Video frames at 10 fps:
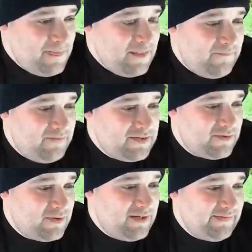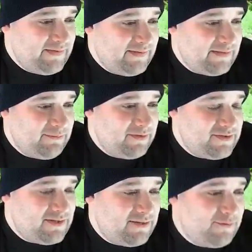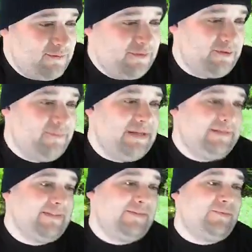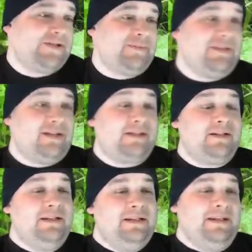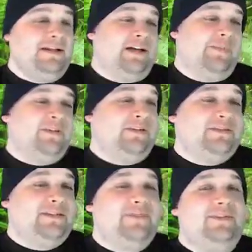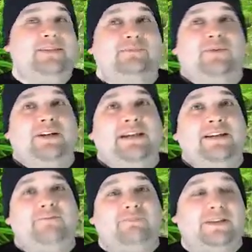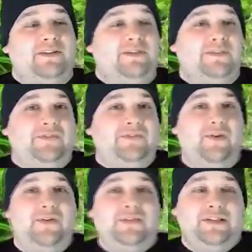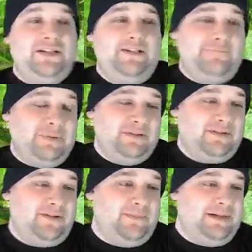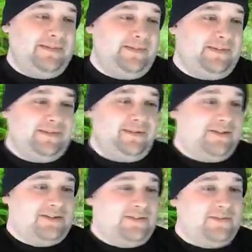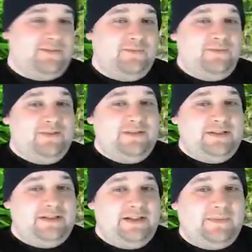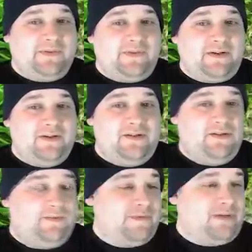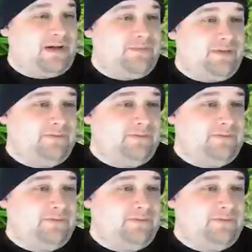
Fish Aquarius says, I'm going to try Crebensis. Wish me luck. I mean, they'll definitely breed, but they're so cheap. Crebensis are just really cheap, so it's hard to do it for profit.